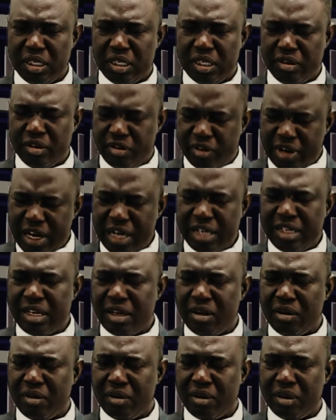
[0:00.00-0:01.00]
Right
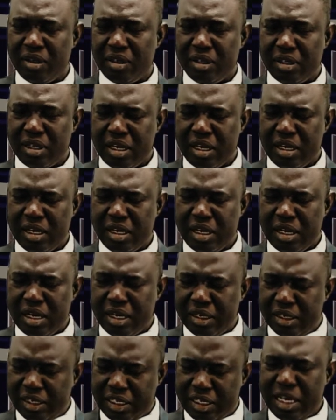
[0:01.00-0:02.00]
now, I
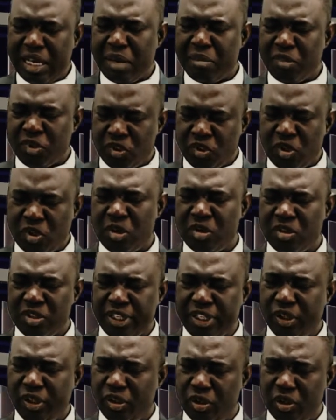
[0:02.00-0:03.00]
declare I'm sons and
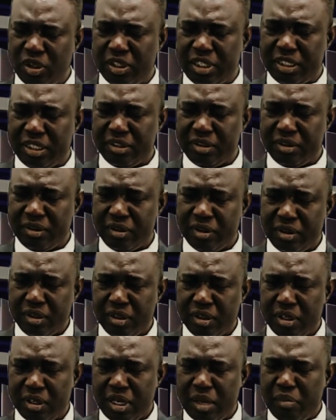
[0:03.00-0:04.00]
your daughter.
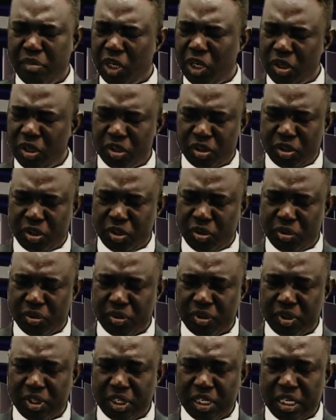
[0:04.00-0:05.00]
I belong to you.
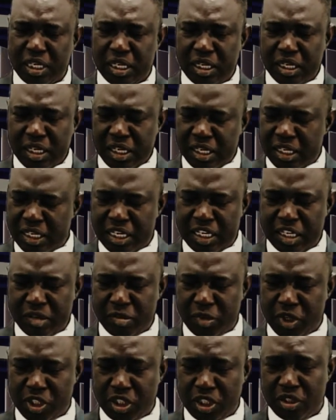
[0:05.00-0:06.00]
In the name
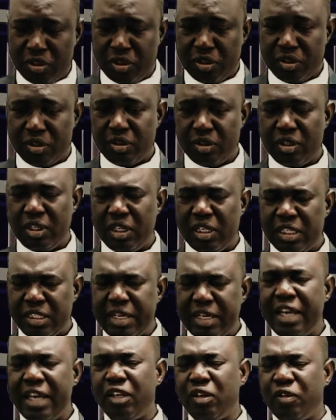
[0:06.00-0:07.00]
of Jesus.
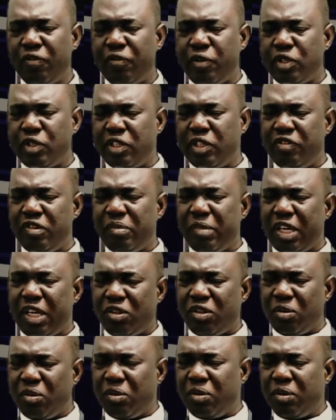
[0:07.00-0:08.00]
Thank you for saving my
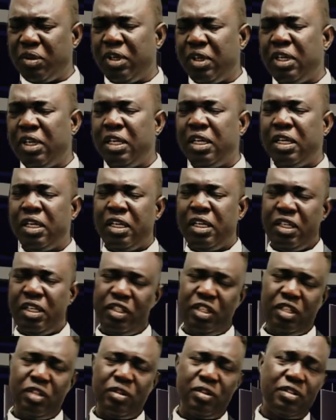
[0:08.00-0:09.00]
soul.
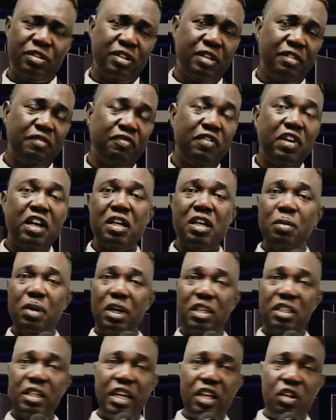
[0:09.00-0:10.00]
Jesus. Father, I
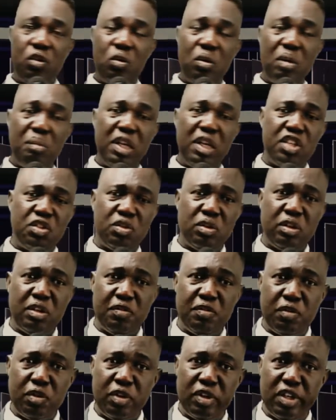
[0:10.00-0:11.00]
thank you. I bless your name
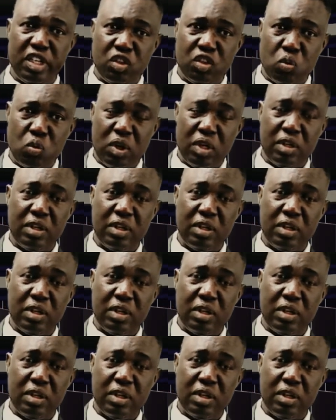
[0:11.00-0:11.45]
for this one.